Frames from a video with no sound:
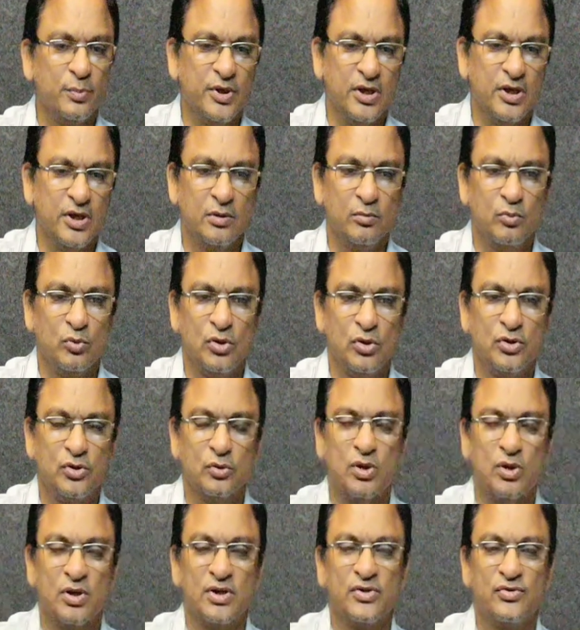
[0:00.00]
be able to
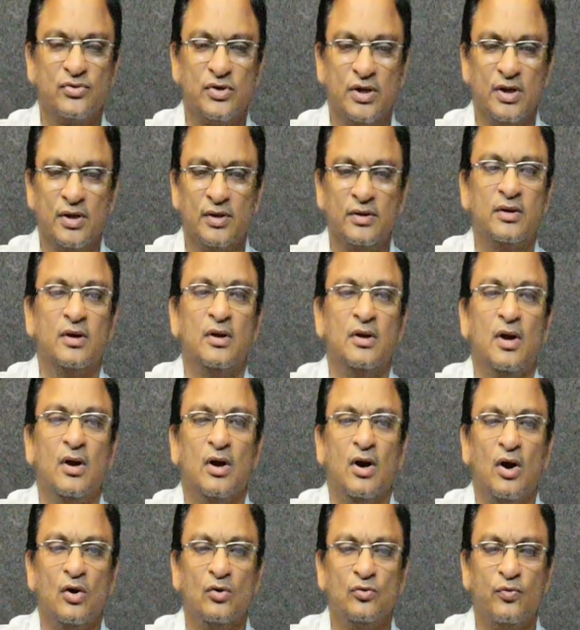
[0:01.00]
understand
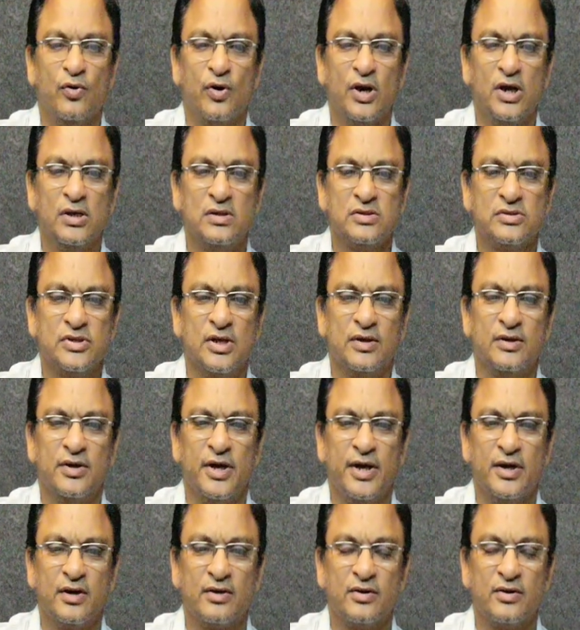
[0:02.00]
how files and
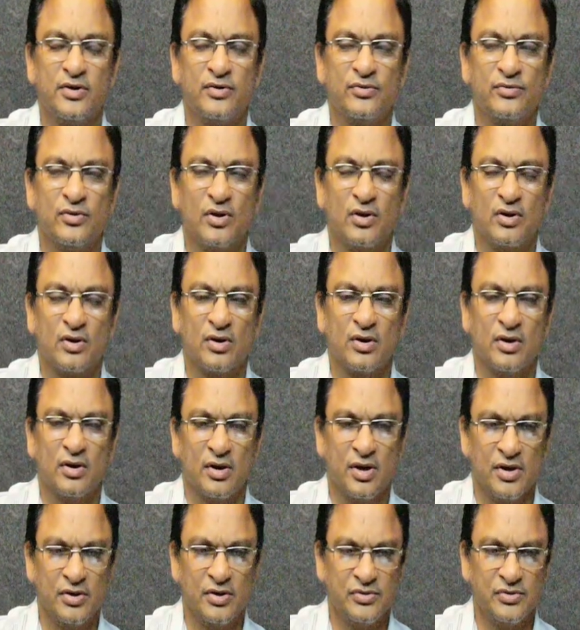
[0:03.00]
directories are
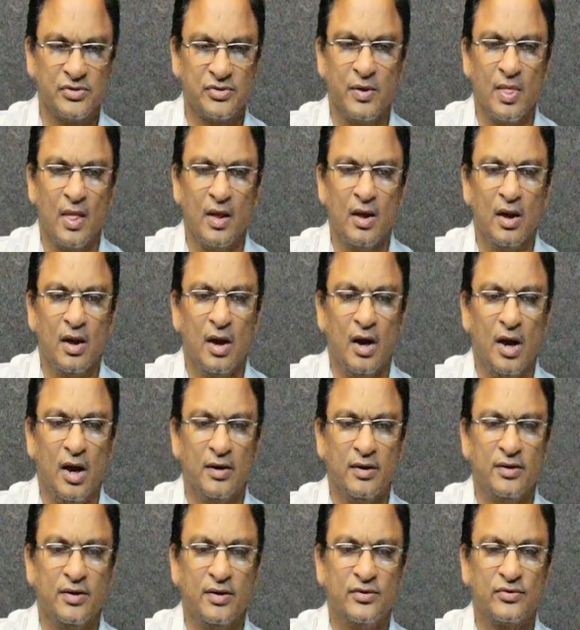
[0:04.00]
organized
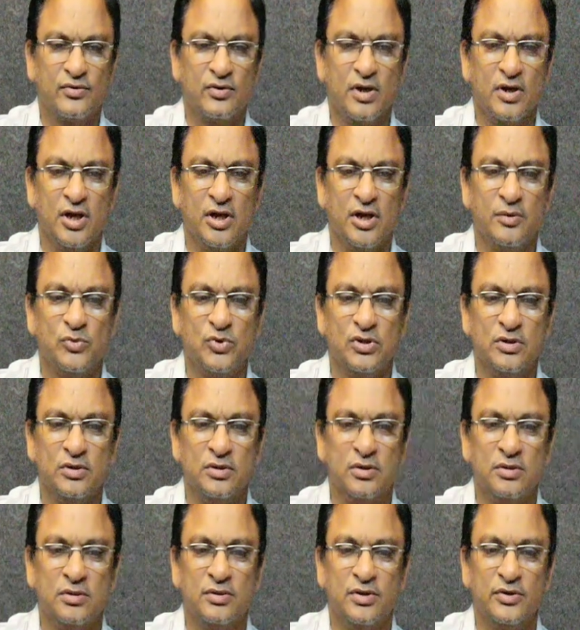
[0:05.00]
and describe
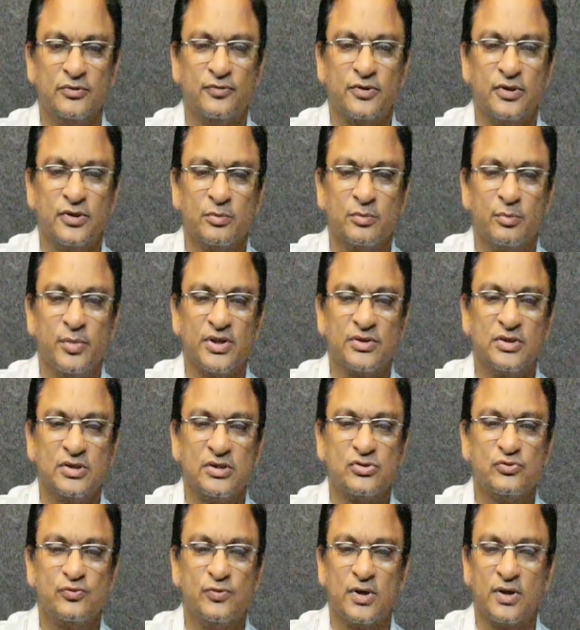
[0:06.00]
the different
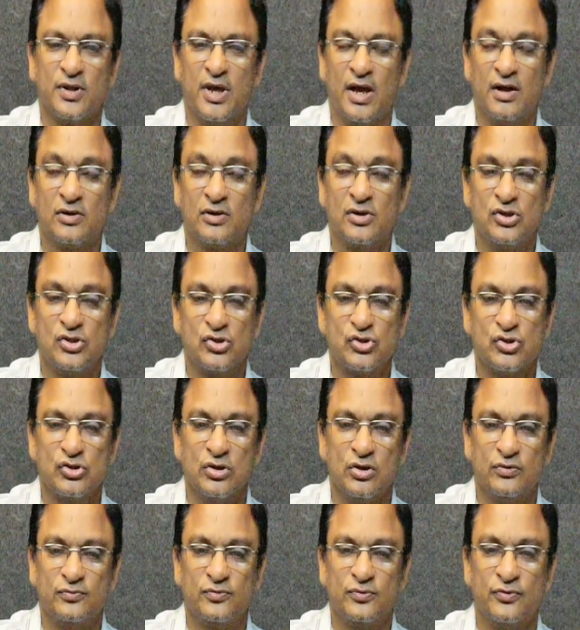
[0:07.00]
methods for the
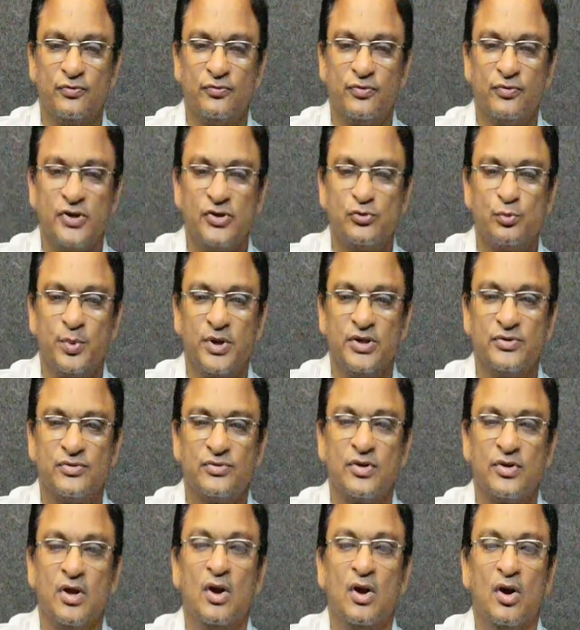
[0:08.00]
allocation of a free
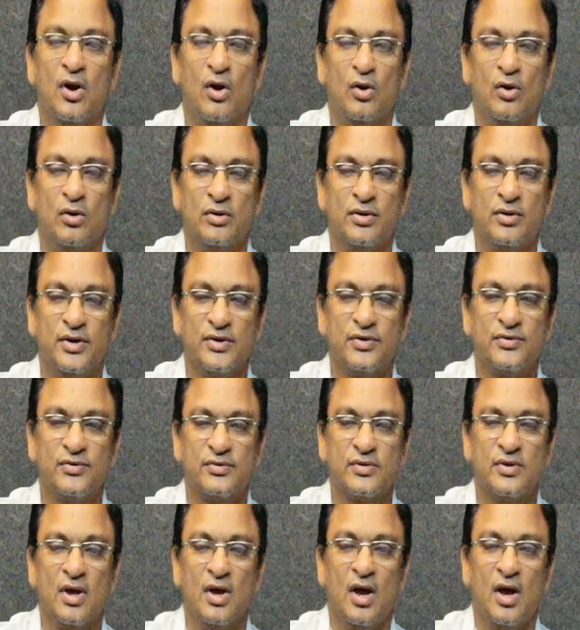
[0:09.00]
space on
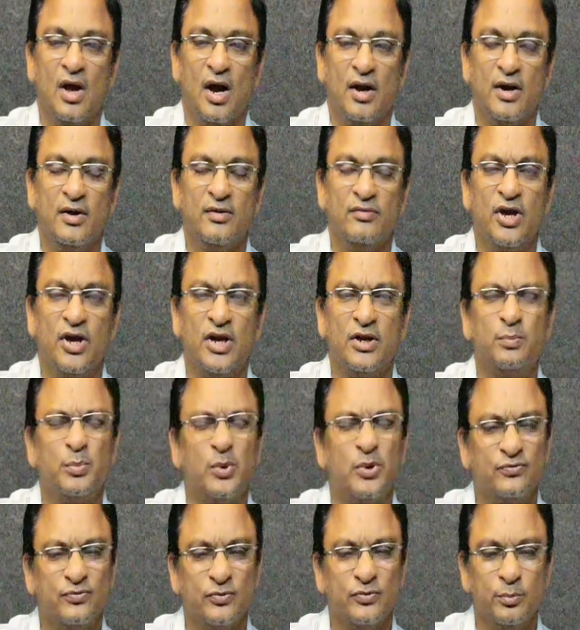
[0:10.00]
disks and their
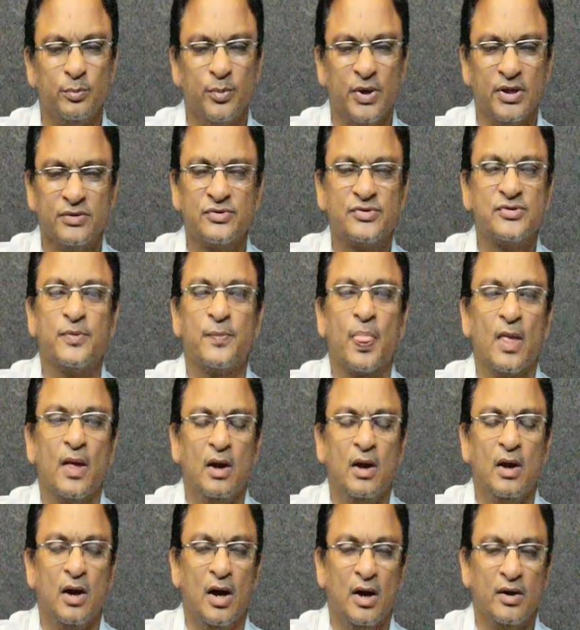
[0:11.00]
performance,
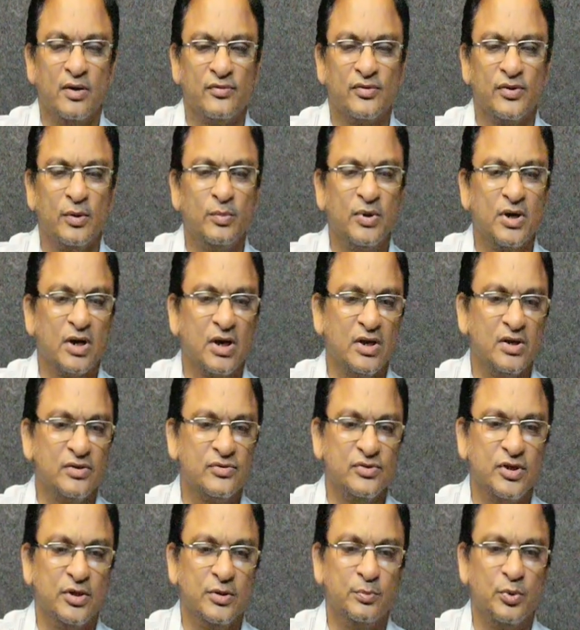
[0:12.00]
and
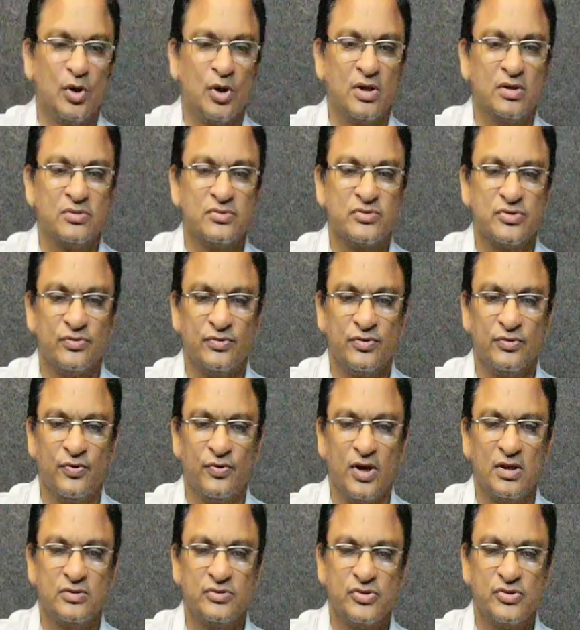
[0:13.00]
summarize the importance of the
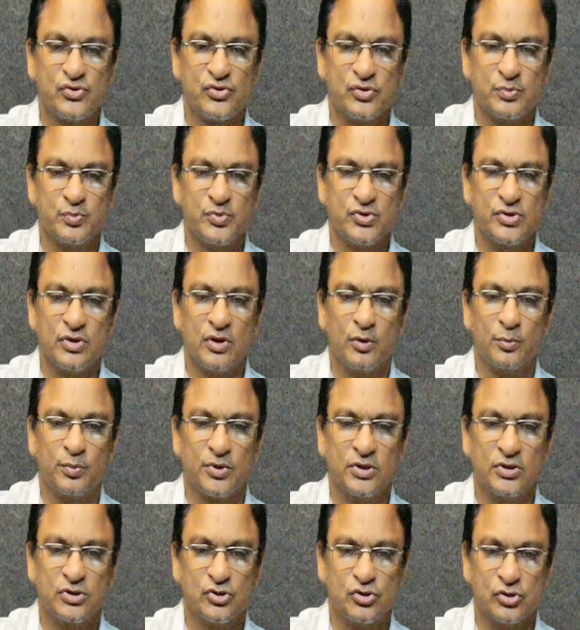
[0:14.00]
file systems in
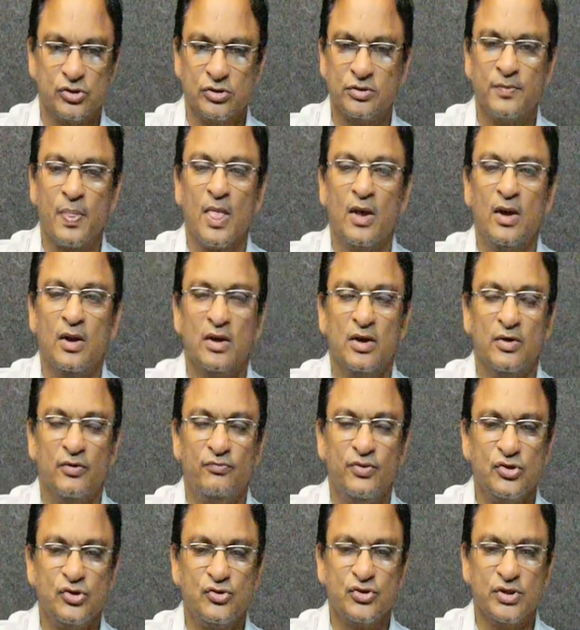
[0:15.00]
operation,
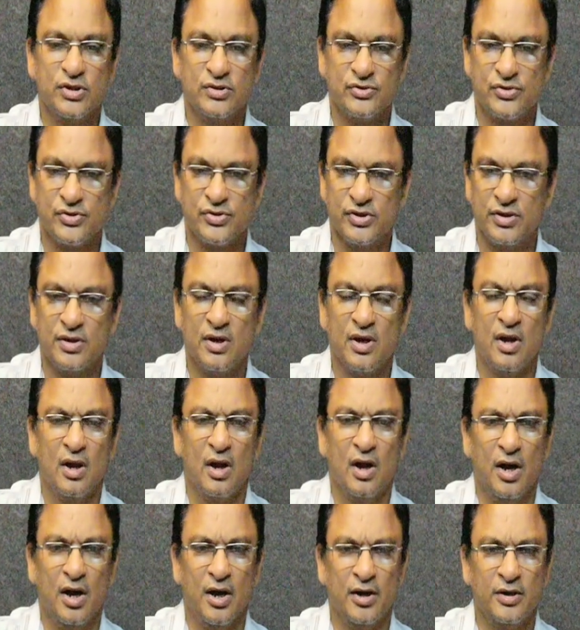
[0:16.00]
efficiency
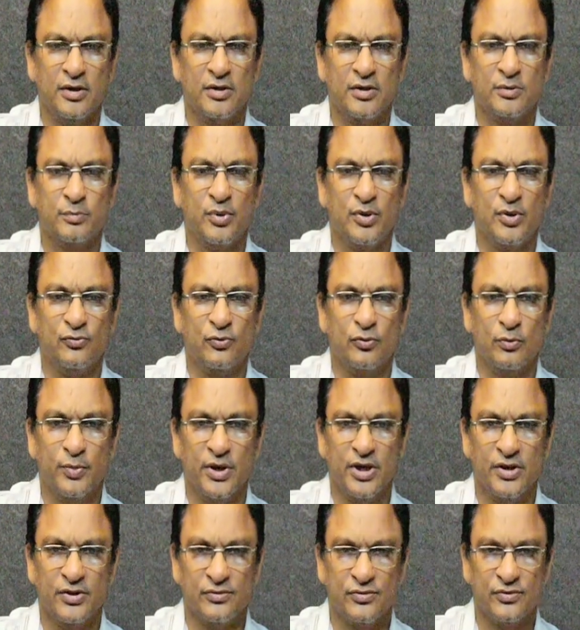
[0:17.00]
and
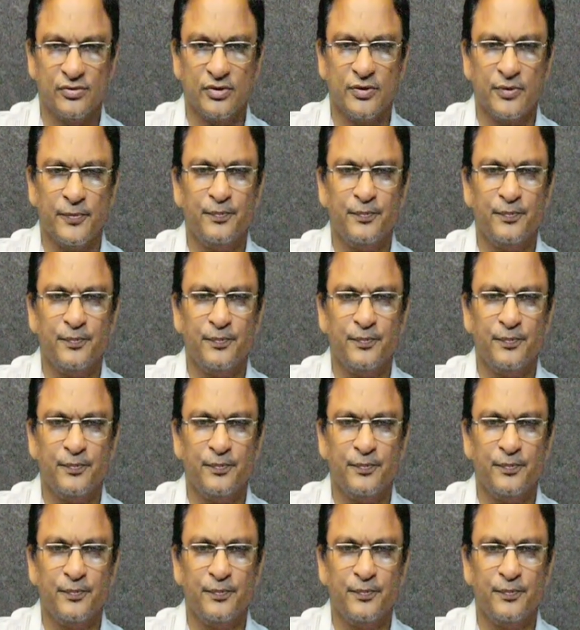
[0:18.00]
performance.